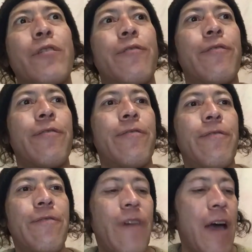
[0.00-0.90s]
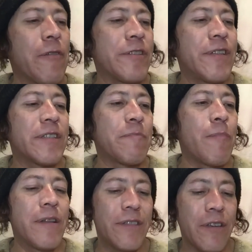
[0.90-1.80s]
5 or 6
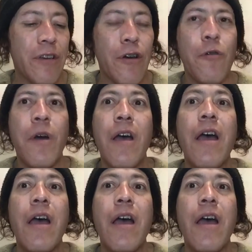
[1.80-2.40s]
months ago.